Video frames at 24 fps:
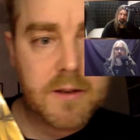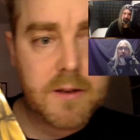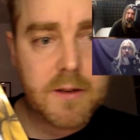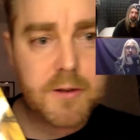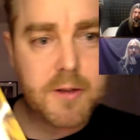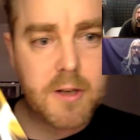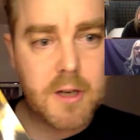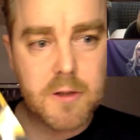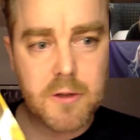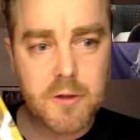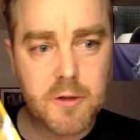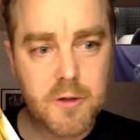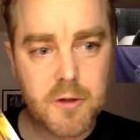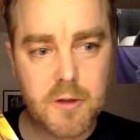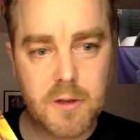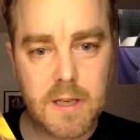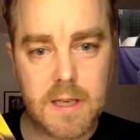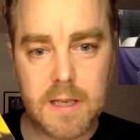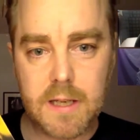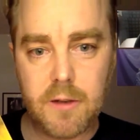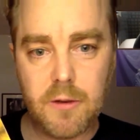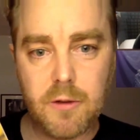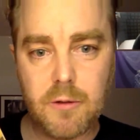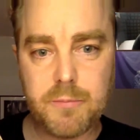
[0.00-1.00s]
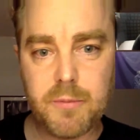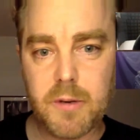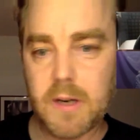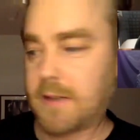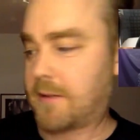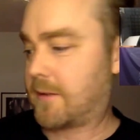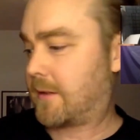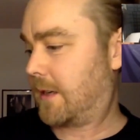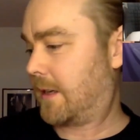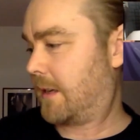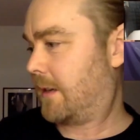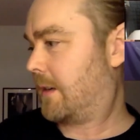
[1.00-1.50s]
Dutch EU
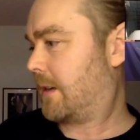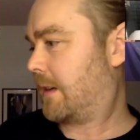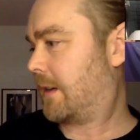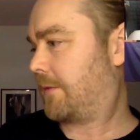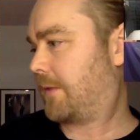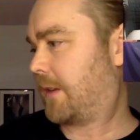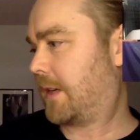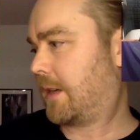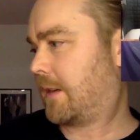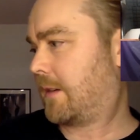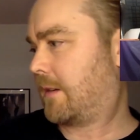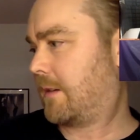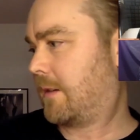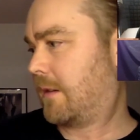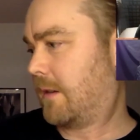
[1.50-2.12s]
pressing, I think.